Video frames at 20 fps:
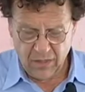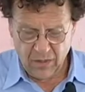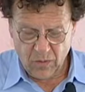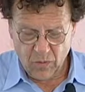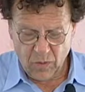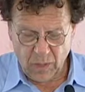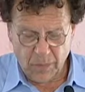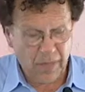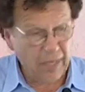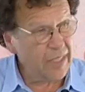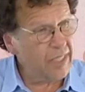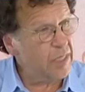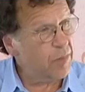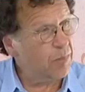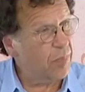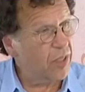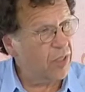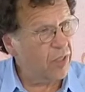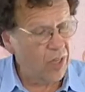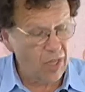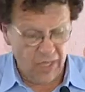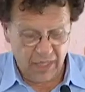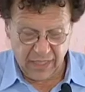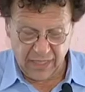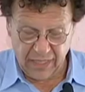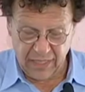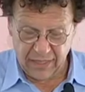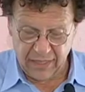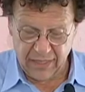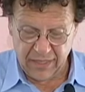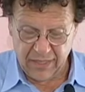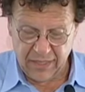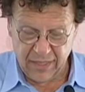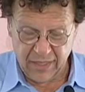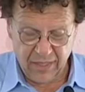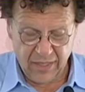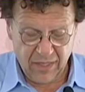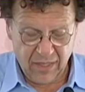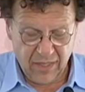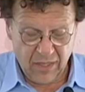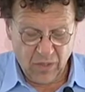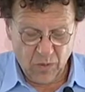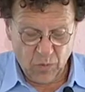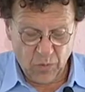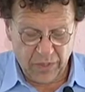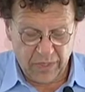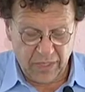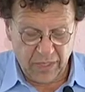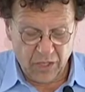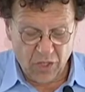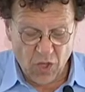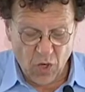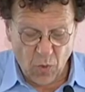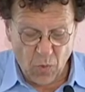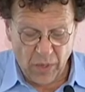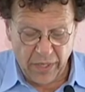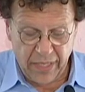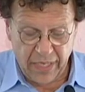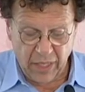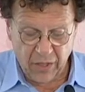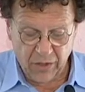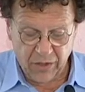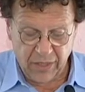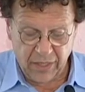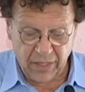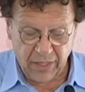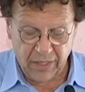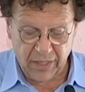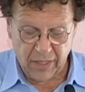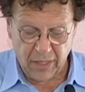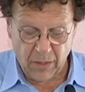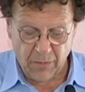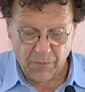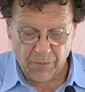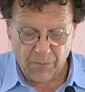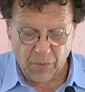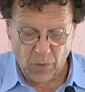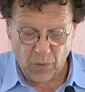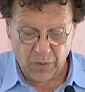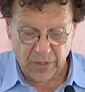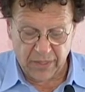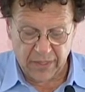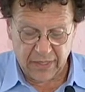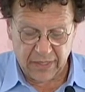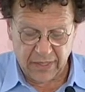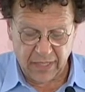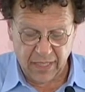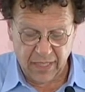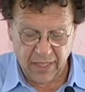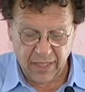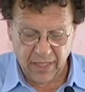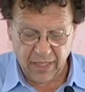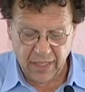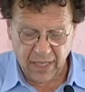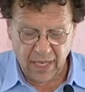What about his belongings? Was there no one out there to come forward and say,